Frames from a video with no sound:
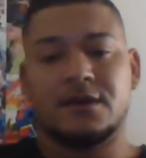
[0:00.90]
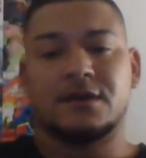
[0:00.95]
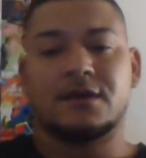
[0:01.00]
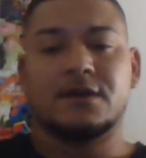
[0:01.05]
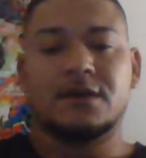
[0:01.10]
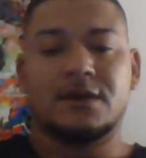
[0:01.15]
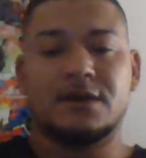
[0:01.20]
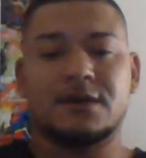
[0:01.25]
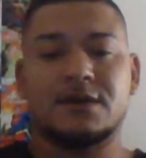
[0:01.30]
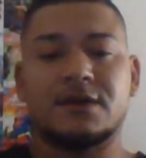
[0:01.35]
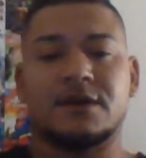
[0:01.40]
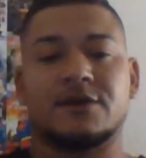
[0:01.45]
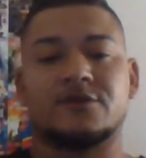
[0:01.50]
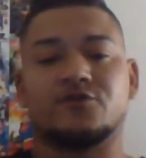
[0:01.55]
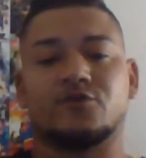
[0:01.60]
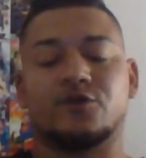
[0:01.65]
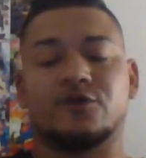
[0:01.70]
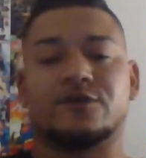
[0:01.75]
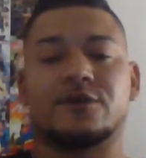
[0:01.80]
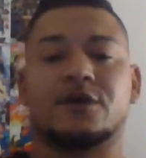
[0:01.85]
Hey
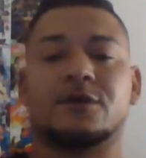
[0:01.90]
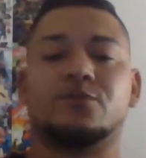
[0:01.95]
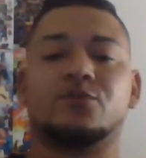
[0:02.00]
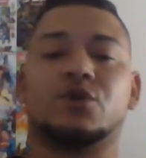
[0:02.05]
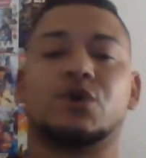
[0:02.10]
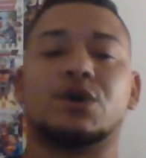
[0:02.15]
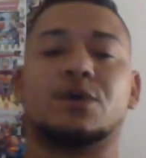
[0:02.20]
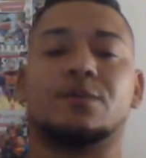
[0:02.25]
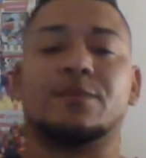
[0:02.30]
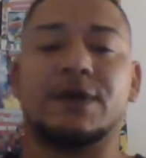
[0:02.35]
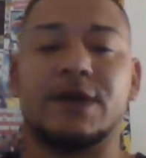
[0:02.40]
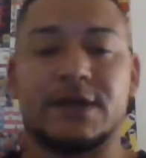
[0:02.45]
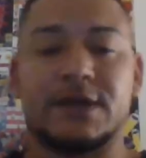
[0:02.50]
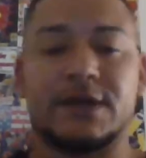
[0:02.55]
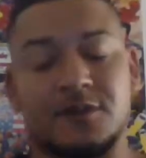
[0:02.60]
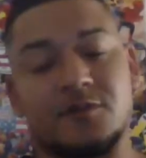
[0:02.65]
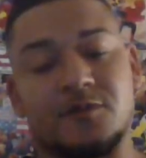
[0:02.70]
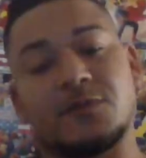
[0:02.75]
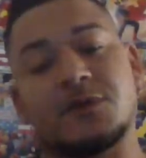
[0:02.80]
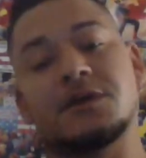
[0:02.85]
guys, what's up? Welcome back.
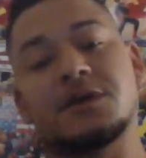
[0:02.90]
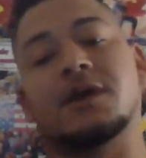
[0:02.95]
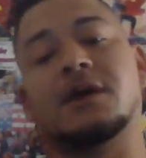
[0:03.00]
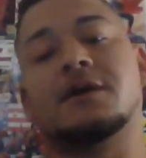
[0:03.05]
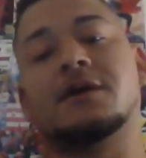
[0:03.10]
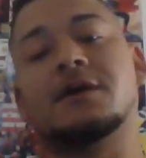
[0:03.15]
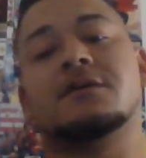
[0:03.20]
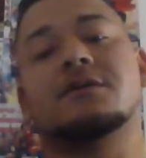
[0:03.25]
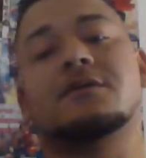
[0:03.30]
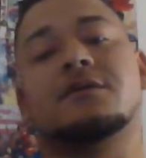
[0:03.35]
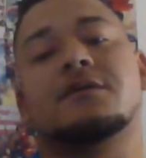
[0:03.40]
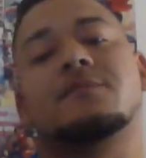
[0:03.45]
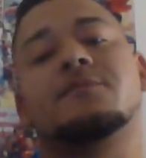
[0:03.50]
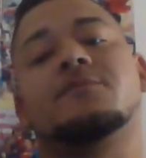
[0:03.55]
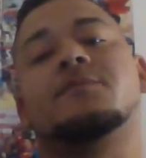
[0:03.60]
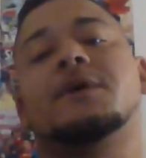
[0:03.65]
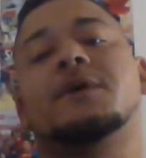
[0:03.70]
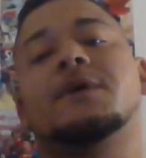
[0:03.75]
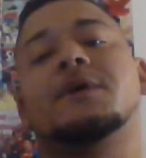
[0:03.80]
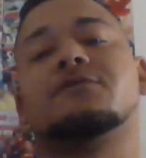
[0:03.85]
It's me, Eddie,
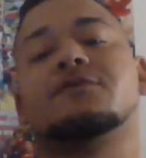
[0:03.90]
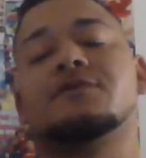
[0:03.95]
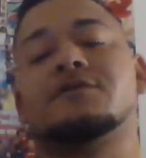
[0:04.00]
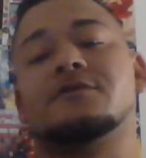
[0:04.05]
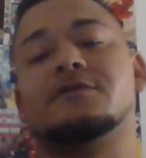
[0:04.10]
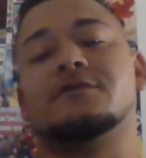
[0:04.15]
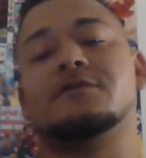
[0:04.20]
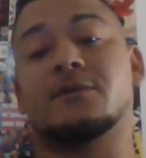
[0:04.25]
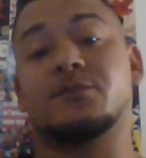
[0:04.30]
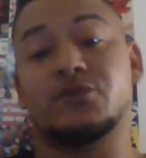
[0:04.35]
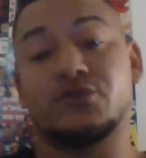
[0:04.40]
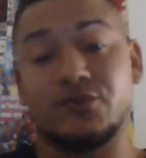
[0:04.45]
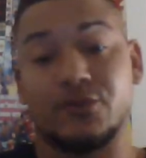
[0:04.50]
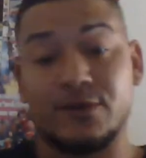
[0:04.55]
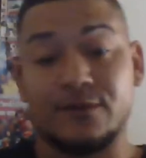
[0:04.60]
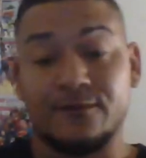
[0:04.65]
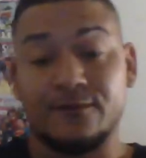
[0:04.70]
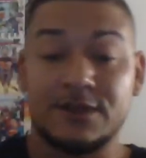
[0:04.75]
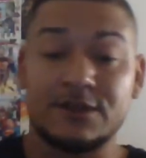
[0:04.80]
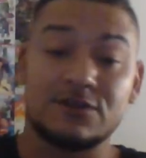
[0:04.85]
back with another
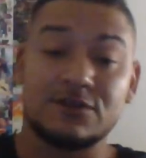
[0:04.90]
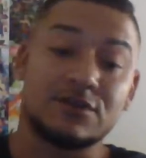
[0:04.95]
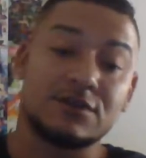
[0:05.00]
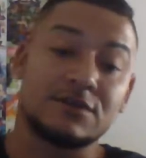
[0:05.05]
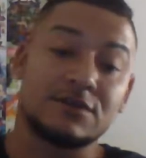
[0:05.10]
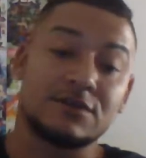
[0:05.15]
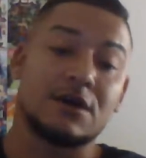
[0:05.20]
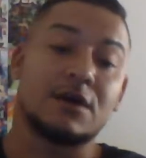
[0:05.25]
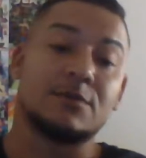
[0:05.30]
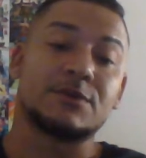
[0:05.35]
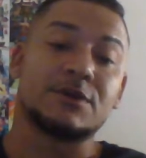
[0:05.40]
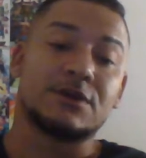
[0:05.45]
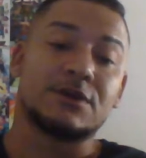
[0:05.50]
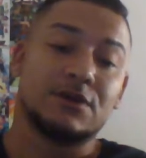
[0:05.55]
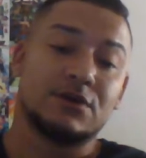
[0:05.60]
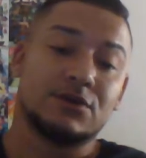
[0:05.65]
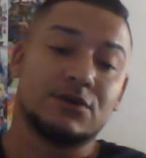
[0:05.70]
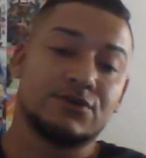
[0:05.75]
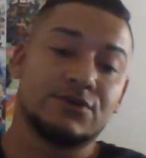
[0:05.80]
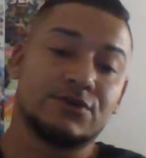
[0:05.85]
episode of Eddie G's Comic
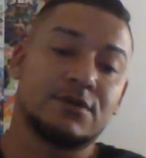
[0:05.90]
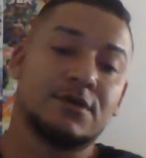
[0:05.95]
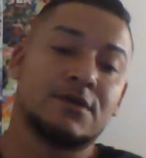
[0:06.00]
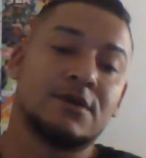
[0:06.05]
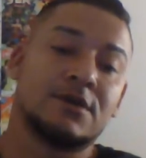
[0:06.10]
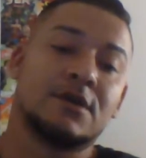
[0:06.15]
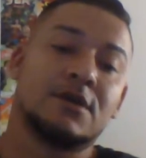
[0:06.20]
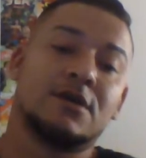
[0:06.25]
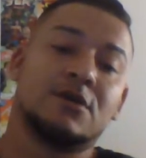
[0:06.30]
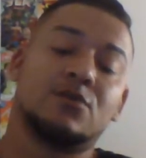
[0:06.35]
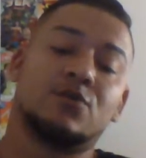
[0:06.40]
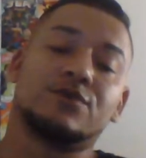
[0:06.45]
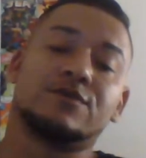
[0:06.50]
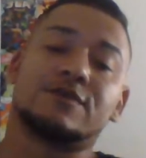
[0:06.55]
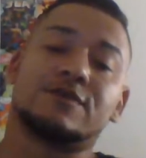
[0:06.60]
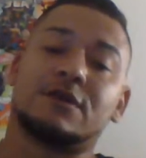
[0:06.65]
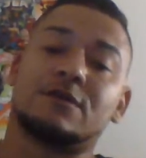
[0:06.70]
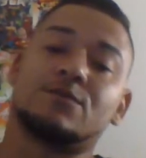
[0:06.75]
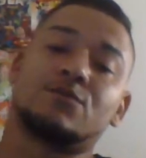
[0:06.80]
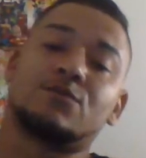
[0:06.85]
Culture.
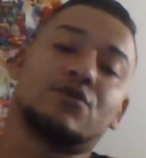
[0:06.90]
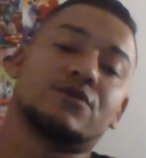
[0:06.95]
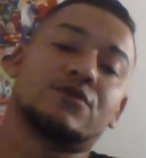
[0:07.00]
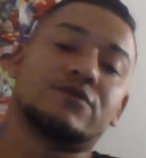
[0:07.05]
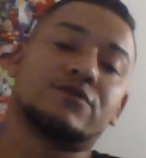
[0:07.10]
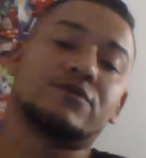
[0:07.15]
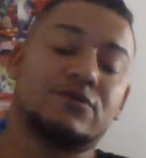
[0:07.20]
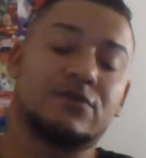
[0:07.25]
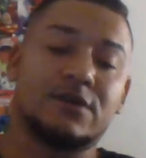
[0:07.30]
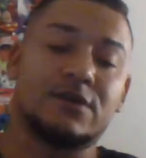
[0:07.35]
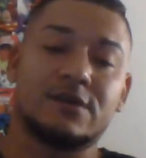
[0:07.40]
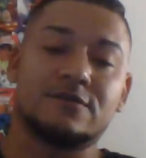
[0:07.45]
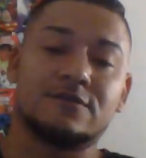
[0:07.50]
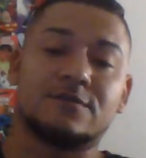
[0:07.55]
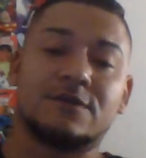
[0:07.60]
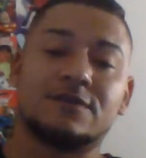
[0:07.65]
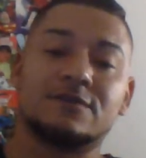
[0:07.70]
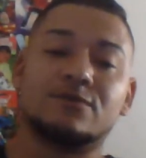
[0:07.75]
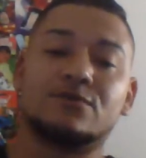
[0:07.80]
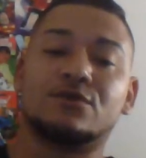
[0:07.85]
Once again, brought to you guys
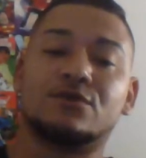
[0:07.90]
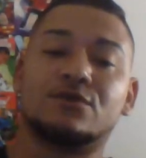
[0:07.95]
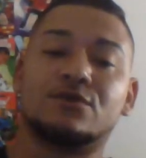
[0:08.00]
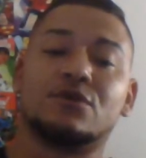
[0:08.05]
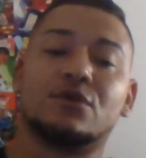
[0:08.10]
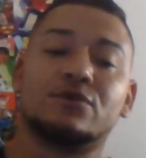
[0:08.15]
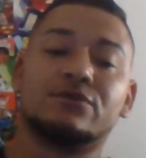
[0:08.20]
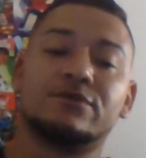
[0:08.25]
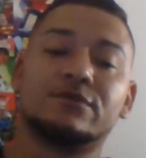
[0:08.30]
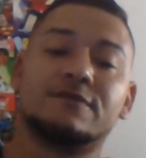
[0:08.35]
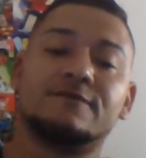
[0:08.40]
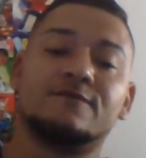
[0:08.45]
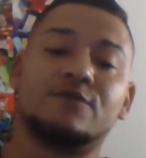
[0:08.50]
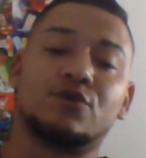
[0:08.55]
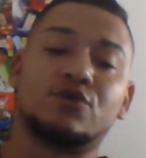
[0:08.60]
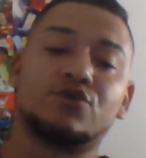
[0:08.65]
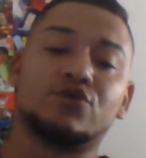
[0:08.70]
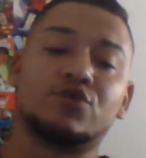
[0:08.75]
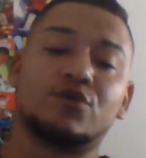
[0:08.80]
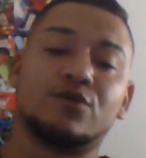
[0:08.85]
by the one and only
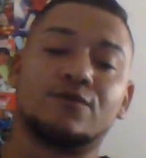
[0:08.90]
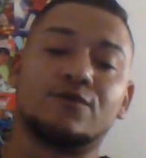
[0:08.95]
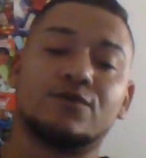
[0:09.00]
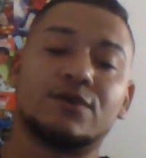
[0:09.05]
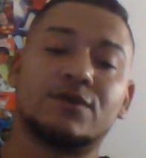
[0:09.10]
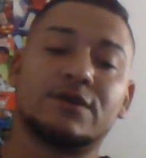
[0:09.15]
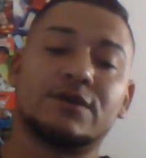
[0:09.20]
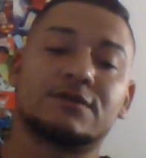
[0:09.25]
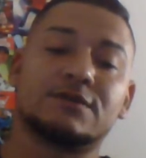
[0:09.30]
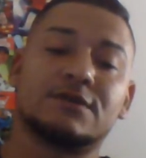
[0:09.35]
folks over at